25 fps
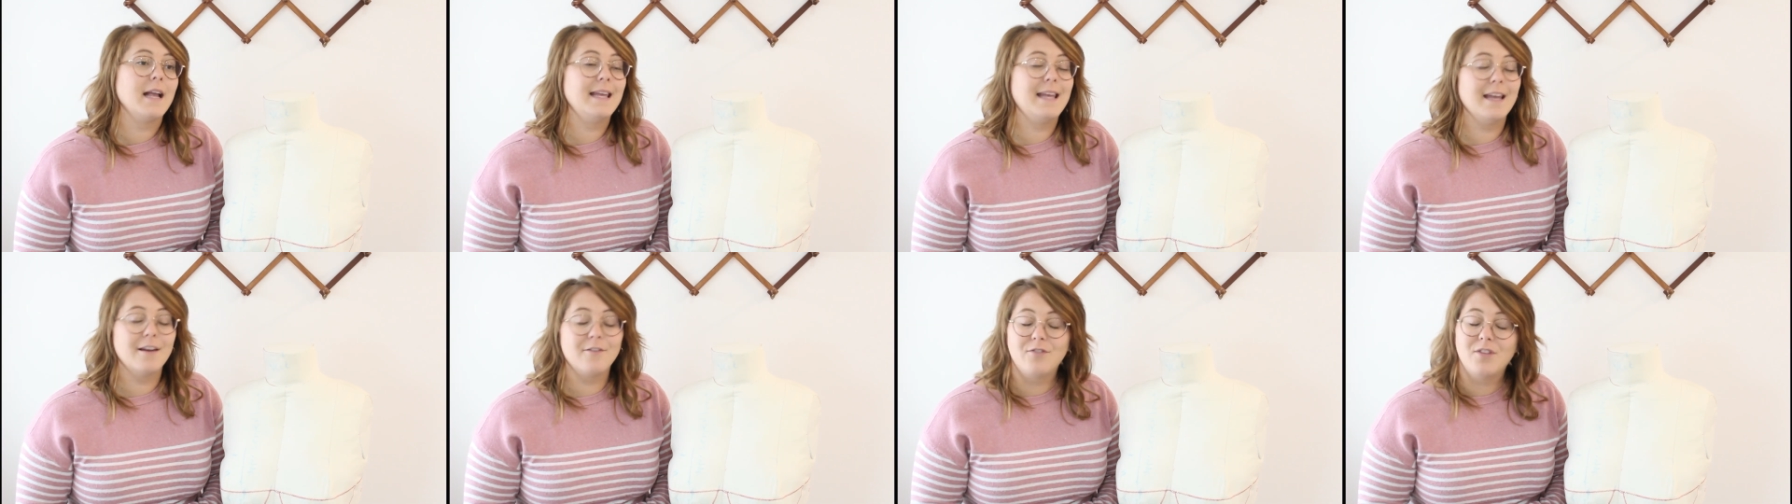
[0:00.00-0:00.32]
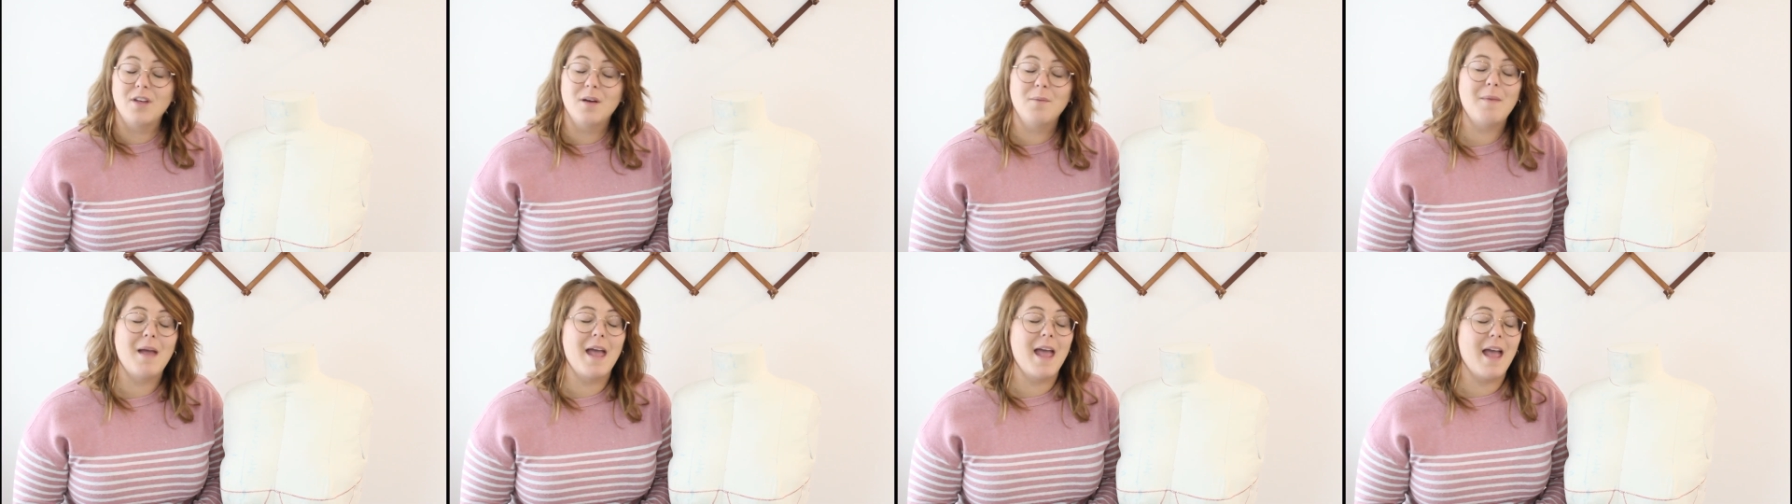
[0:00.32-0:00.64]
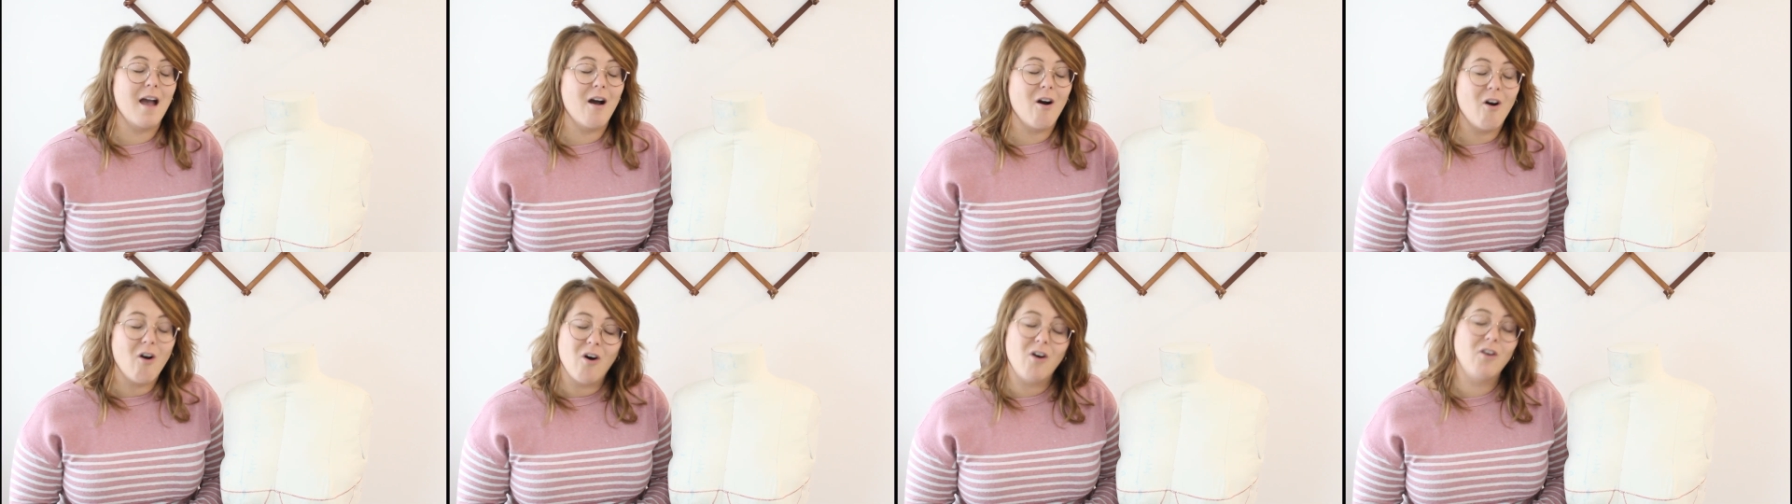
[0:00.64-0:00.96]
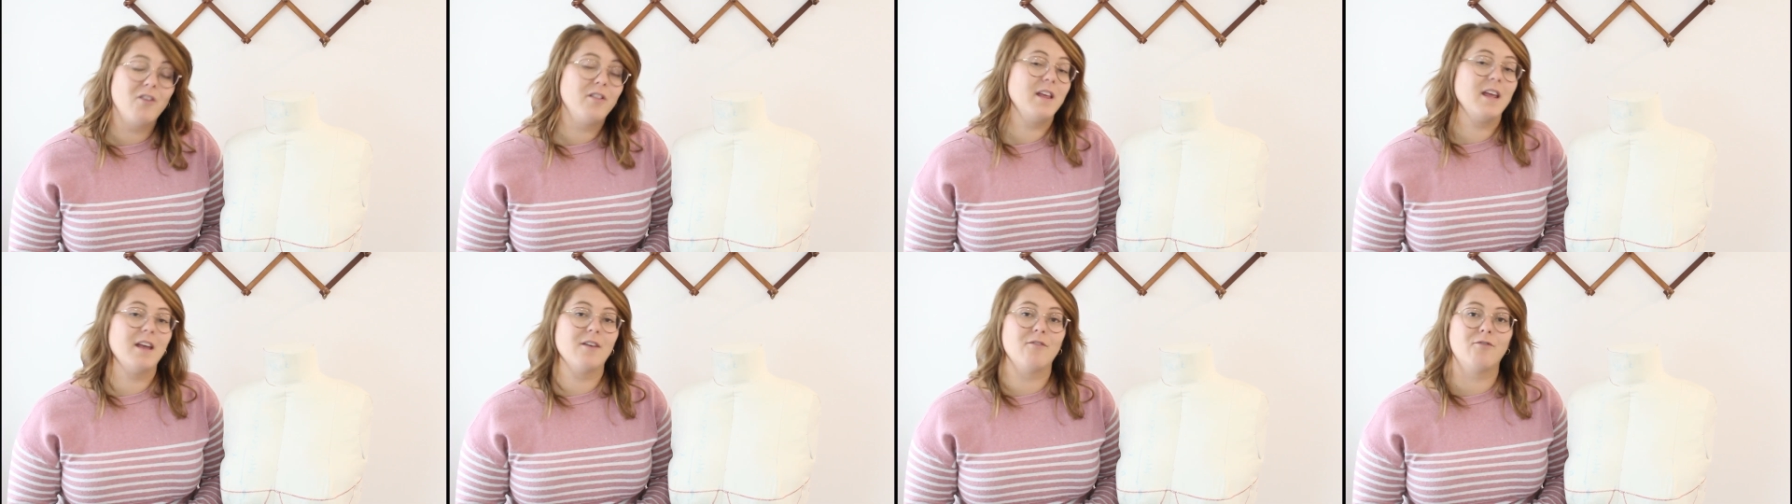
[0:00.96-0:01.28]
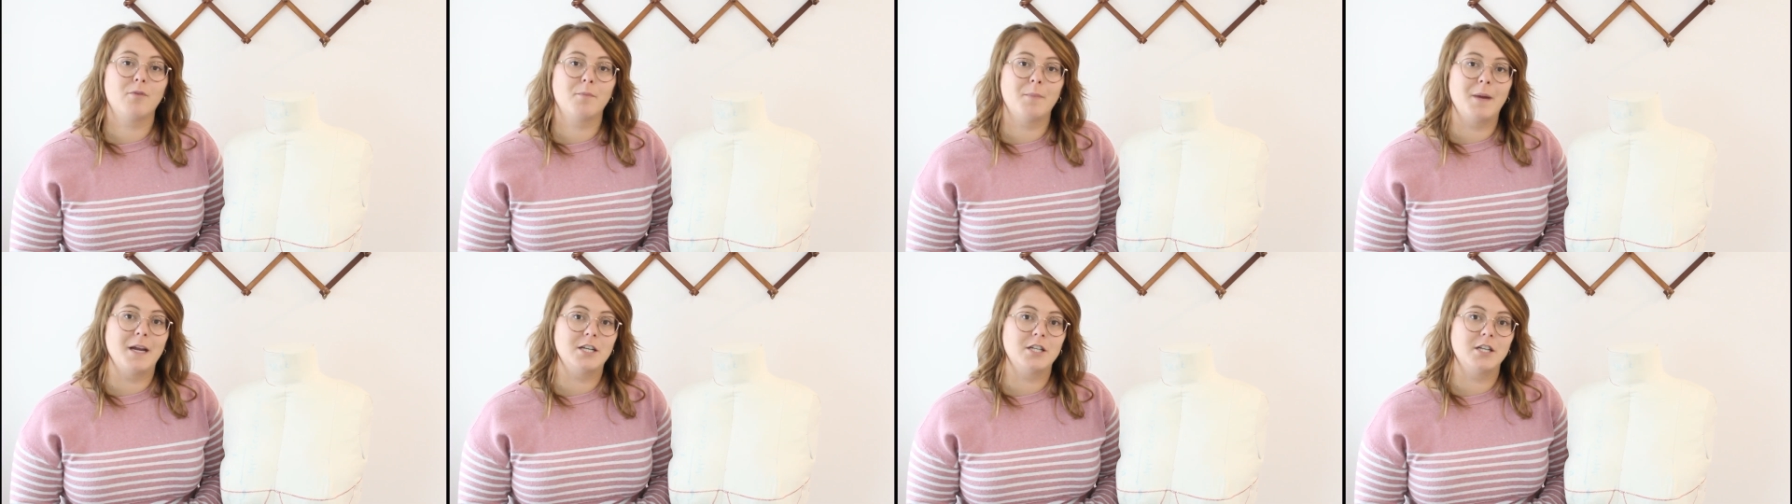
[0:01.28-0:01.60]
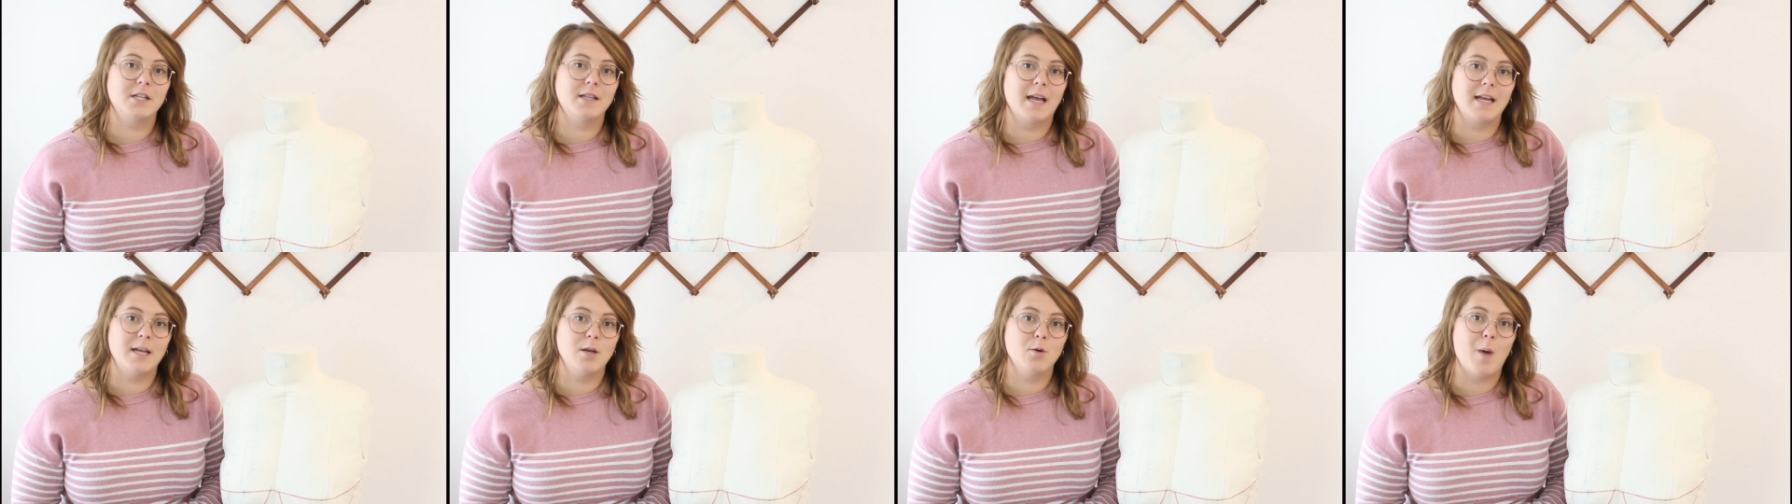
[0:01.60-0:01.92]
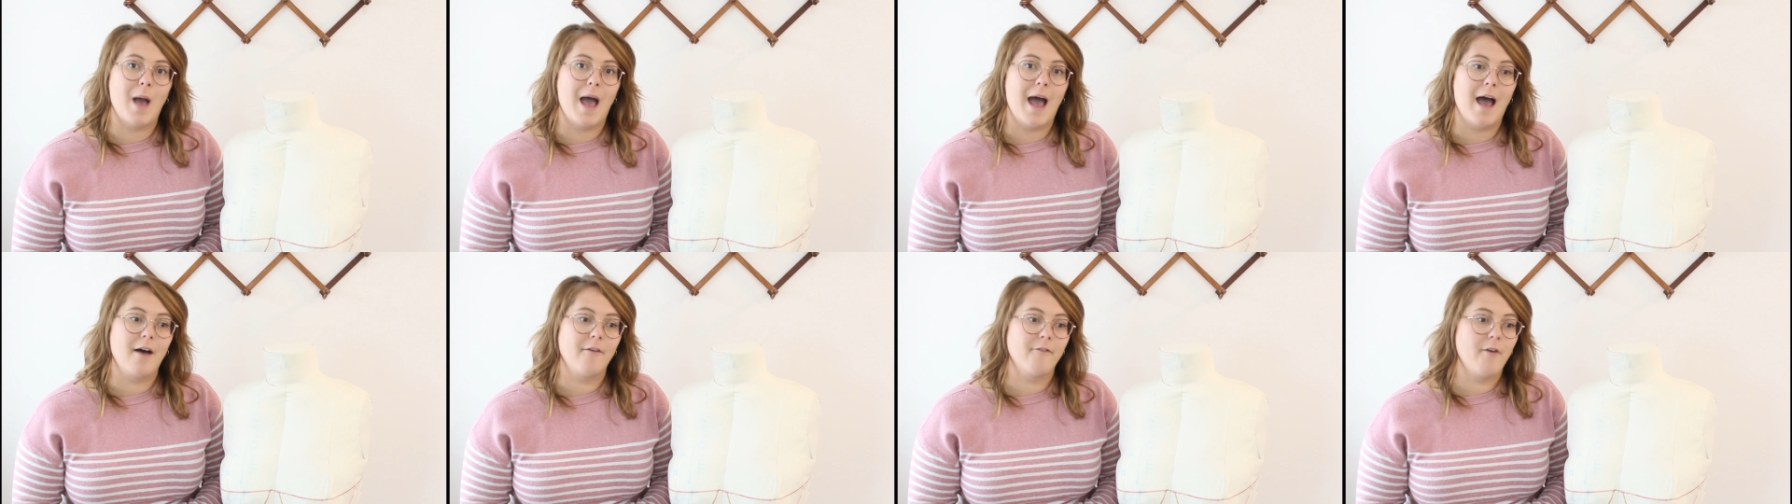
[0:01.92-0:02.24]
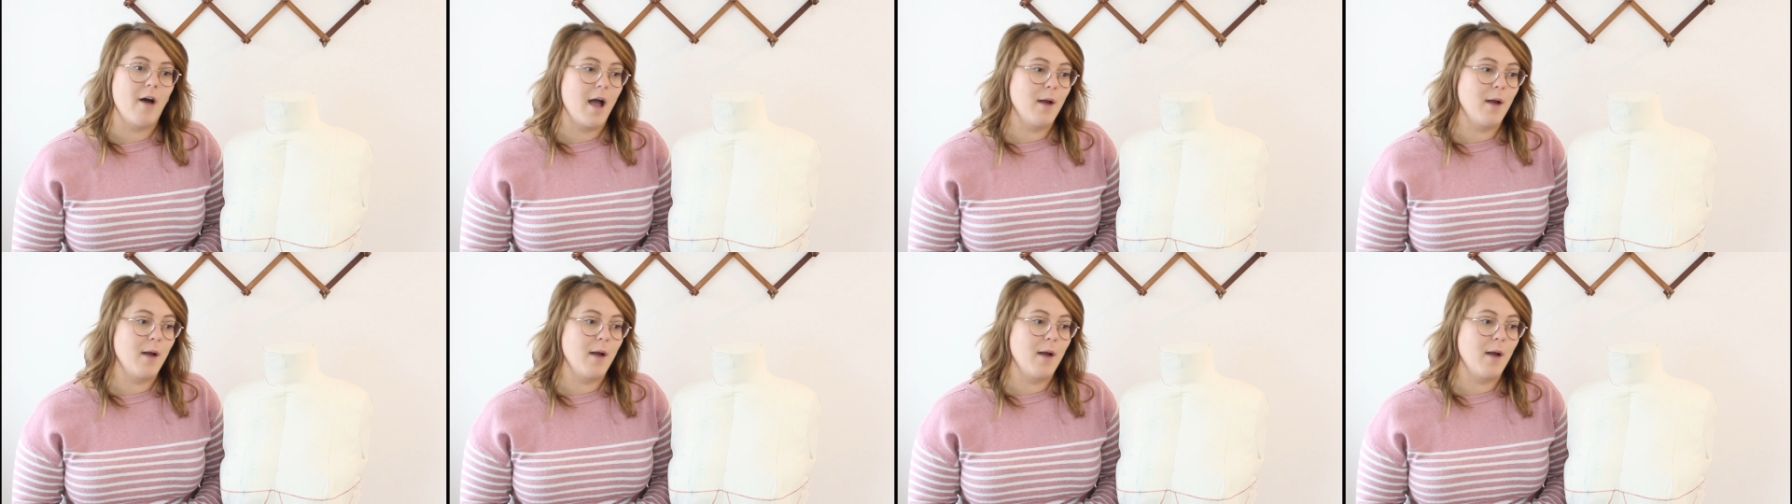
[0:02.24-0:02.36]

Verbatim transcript: give them all the information that you have.